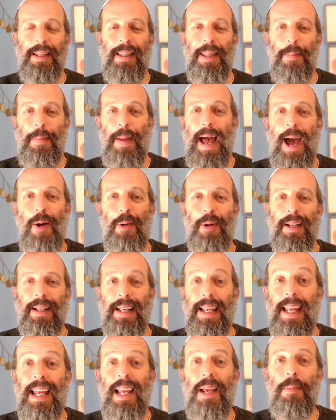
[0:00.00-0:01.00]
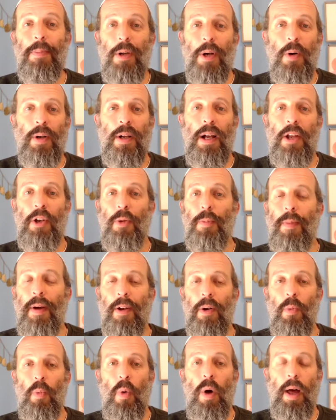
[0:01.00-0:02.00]
the power to keep going on no
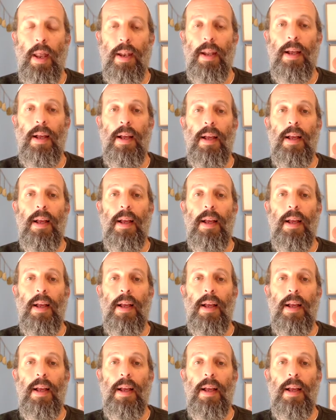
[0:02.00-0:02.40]
matter what?